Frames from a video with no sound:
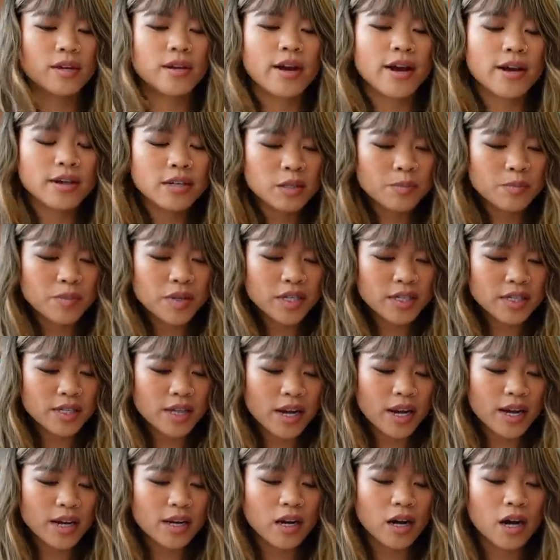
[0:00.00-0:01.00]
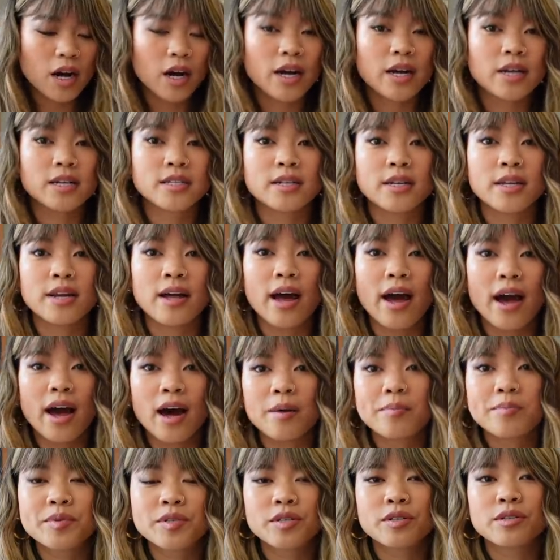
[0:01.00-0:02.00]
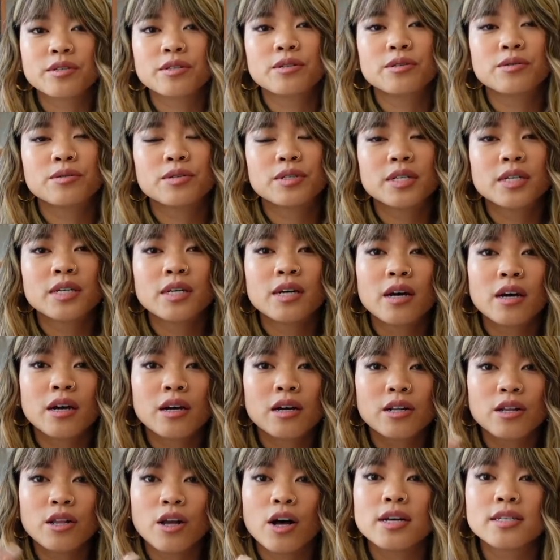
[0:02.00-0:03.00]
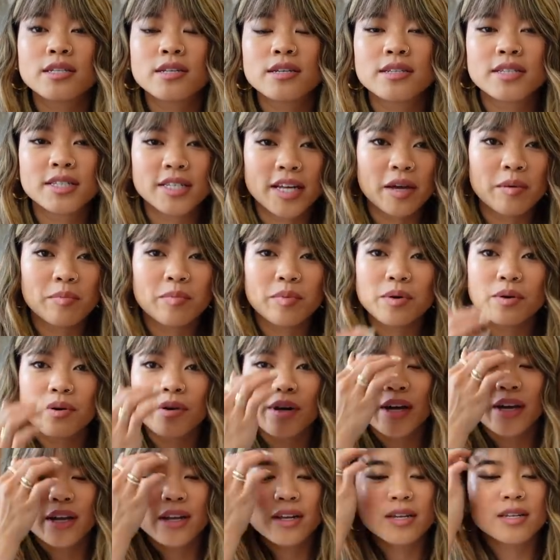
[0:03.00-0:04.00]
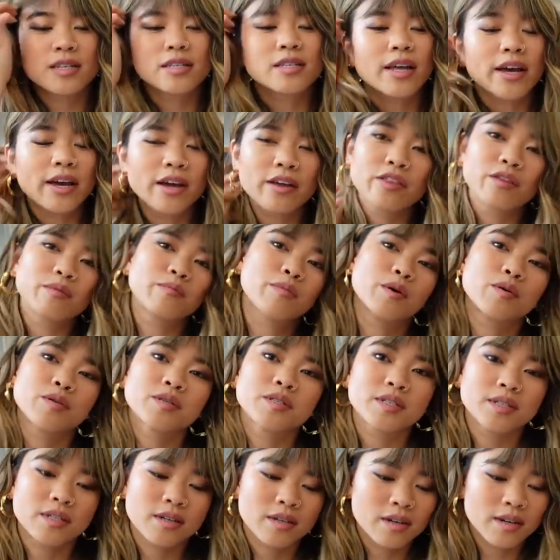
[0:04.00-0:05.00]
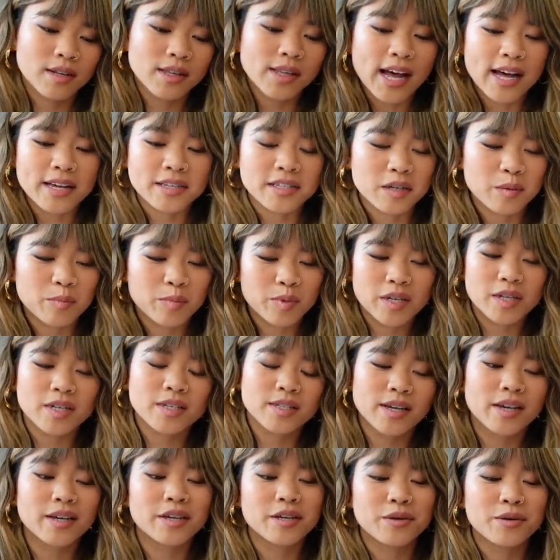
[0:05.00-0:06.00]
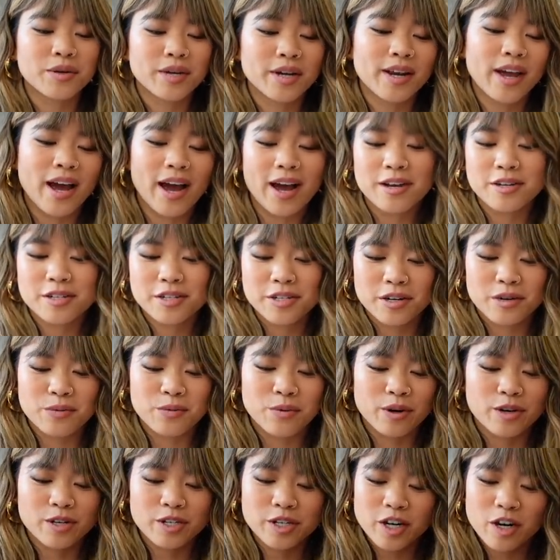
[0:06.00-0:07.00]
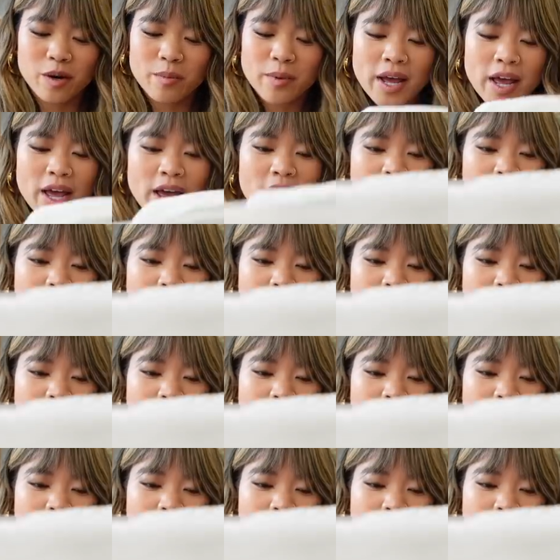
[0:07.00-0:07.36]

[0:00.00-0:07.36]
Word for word: next piece that I got is an absolute closet staple. It is like the most classic piece that you could add to your wardrobe.